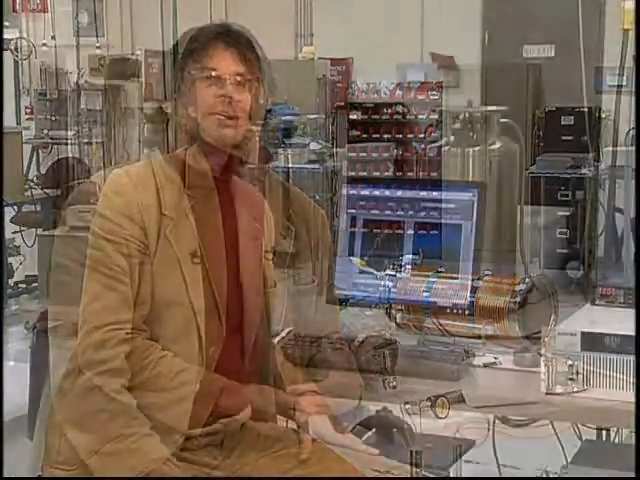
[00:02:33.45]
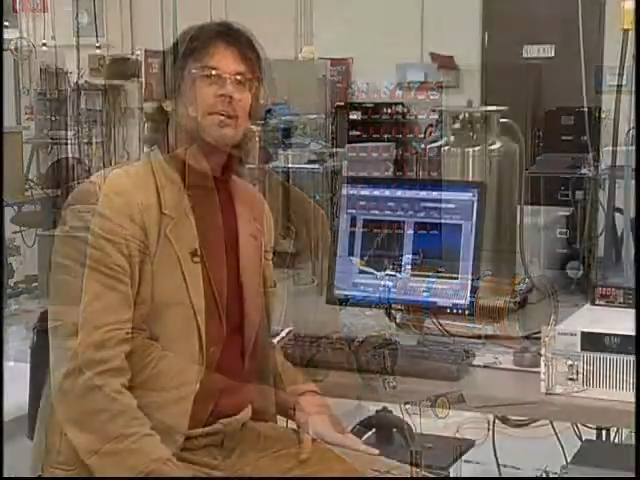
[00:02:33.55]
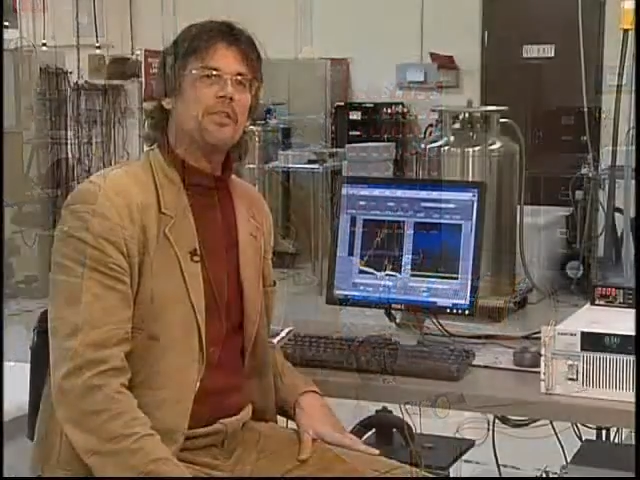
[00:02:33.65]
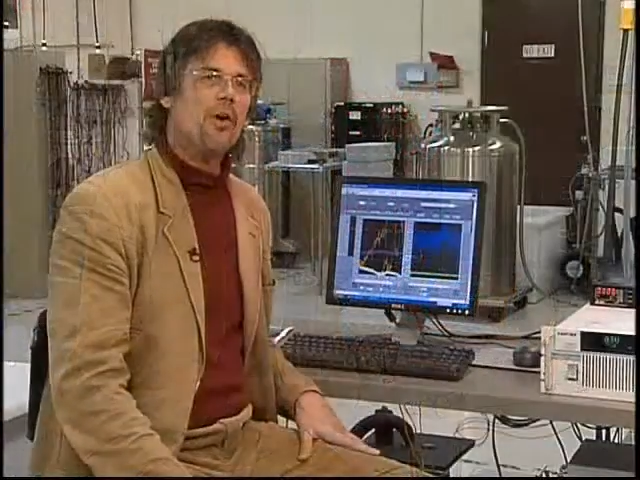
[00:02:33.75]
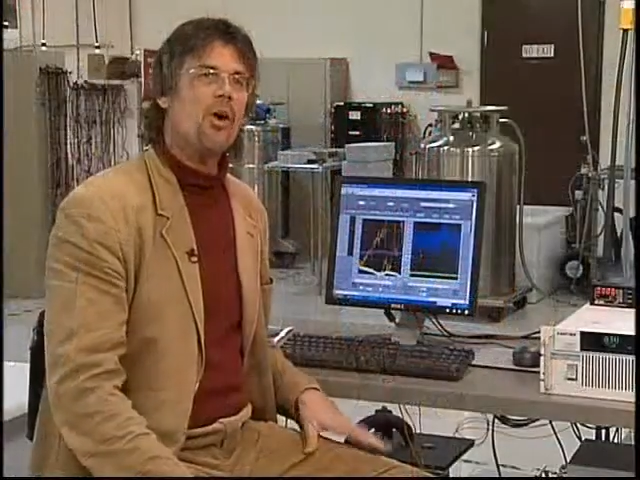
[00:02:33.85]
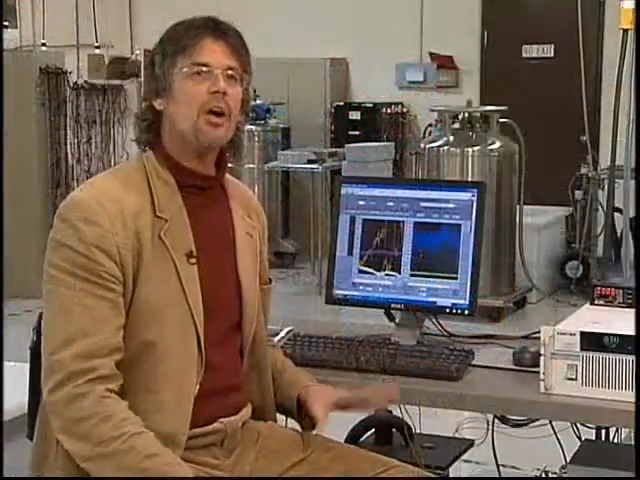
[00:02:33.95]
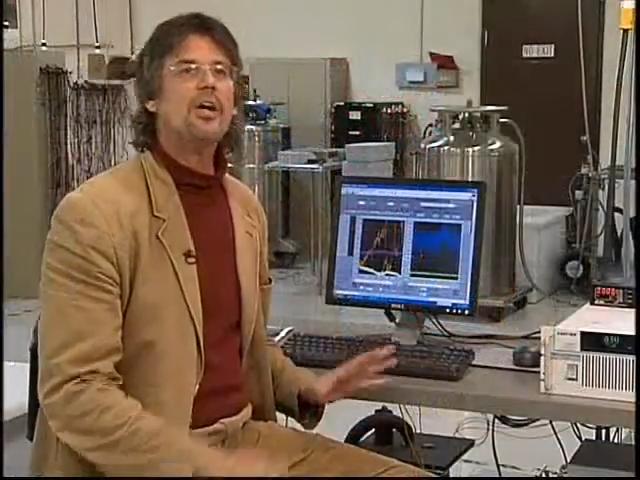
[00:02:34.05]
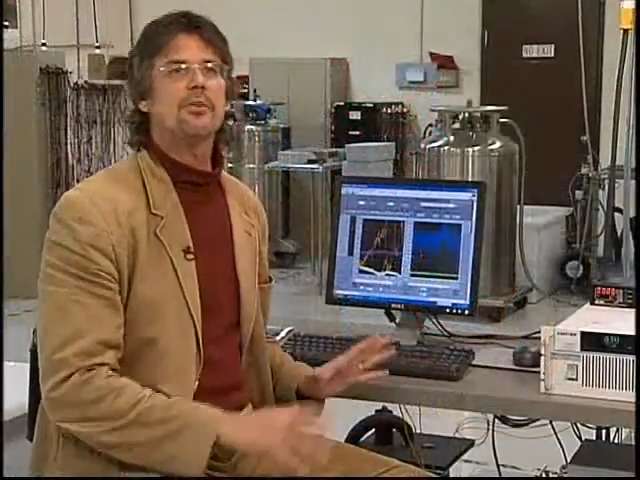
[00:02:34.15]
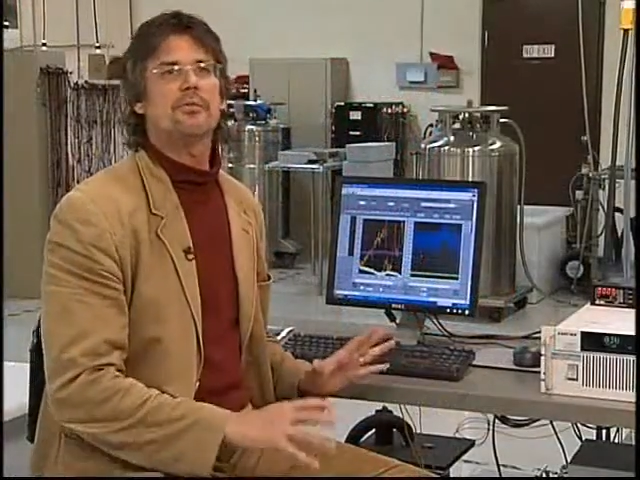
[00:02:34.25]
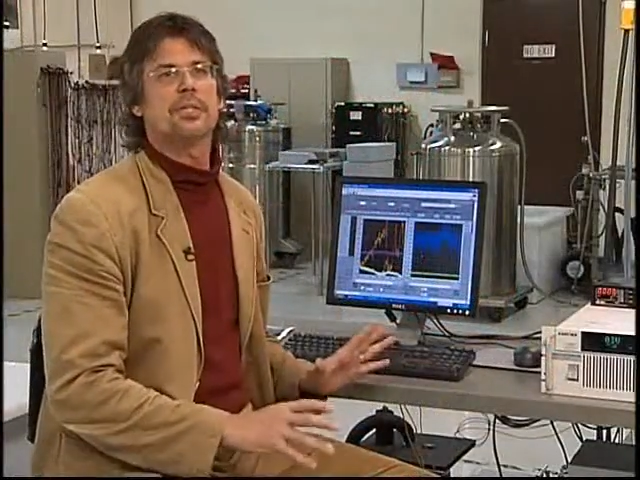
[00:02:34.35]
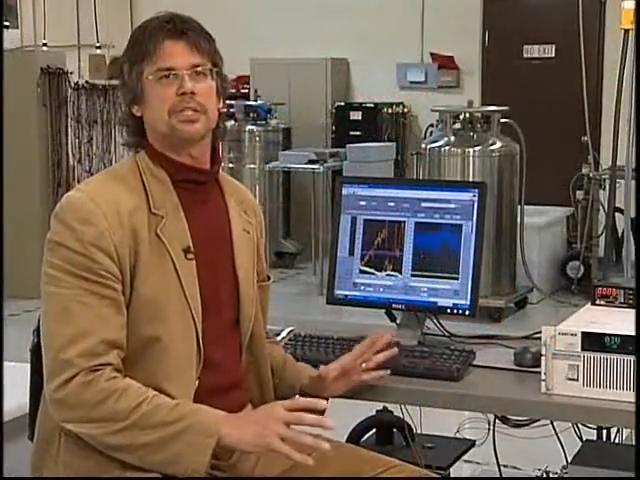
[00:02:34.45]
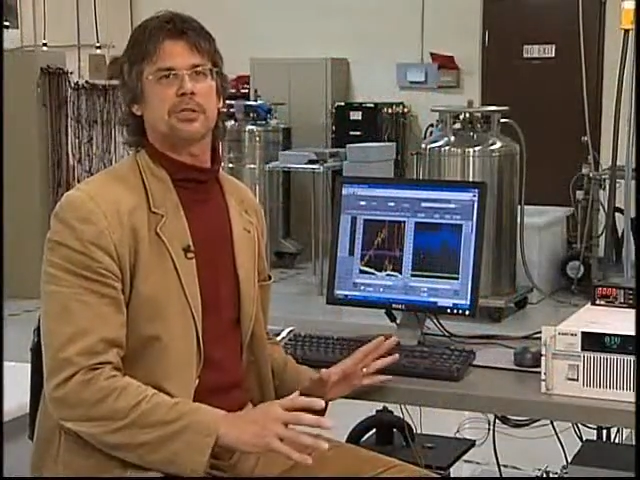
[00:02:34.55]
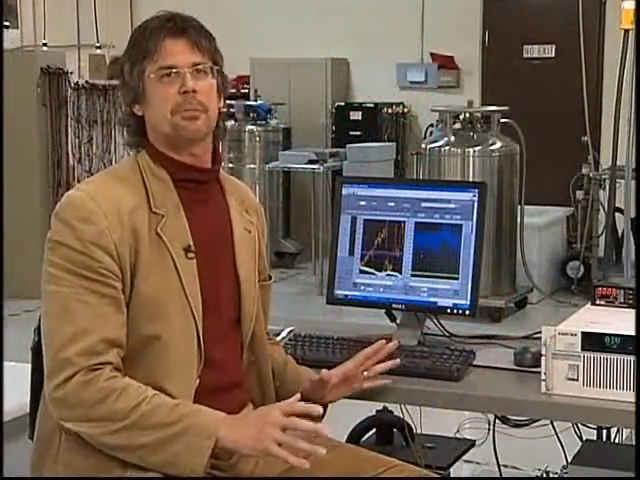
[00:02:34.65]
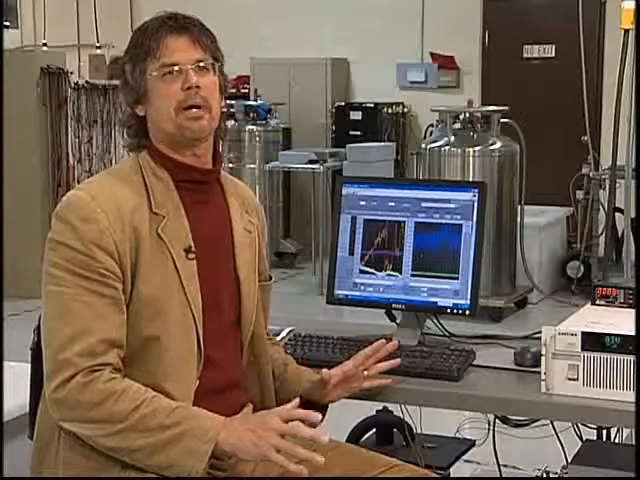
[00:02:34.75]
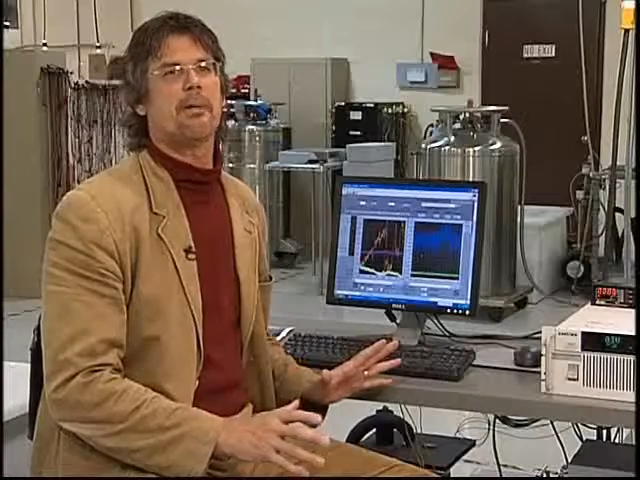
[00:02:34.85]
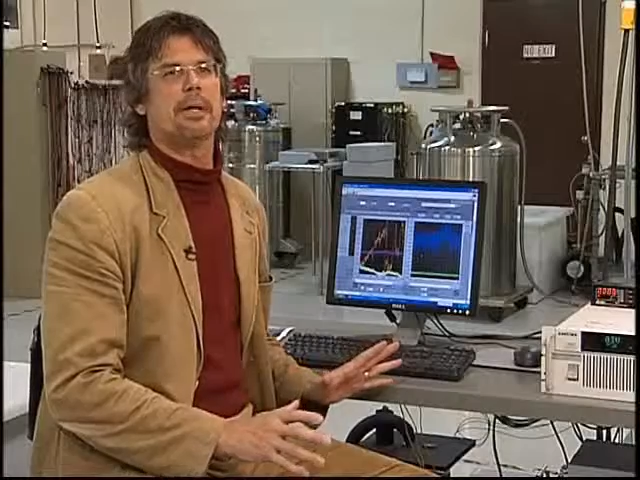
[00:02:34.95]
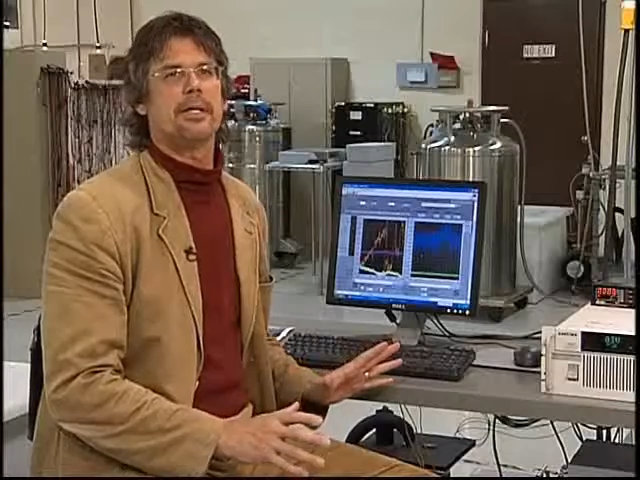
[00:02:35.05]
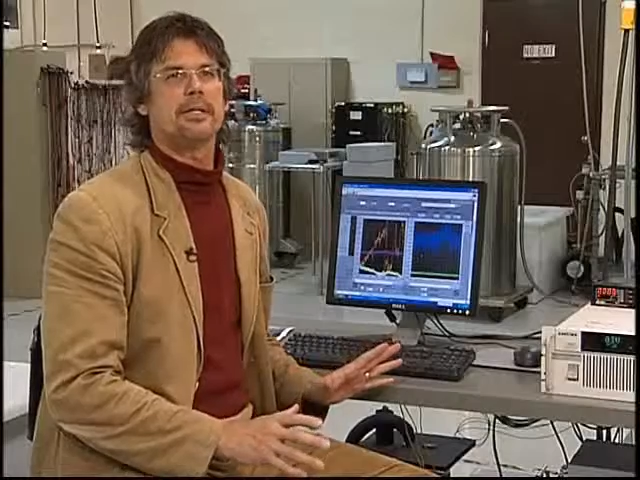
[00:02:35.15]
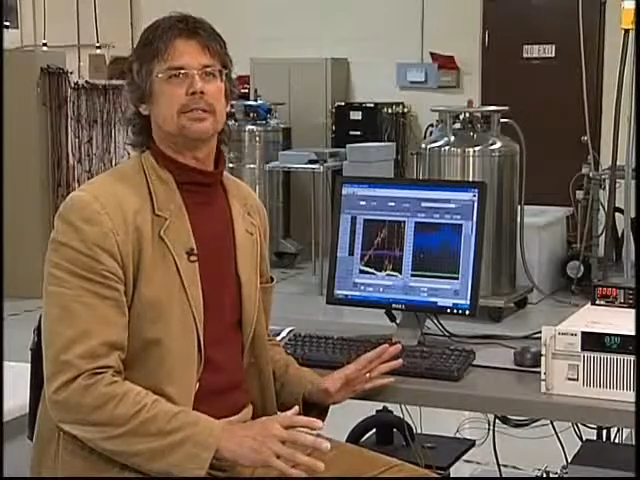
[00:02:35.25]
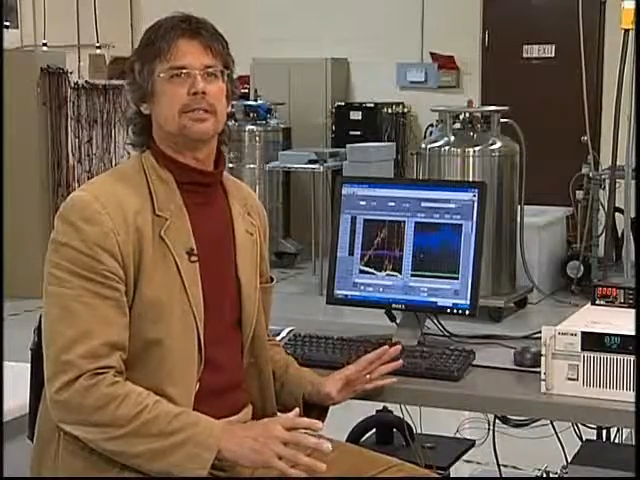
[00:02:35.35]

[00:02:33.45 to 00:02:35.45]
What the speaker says: Okay, the heart of the experiment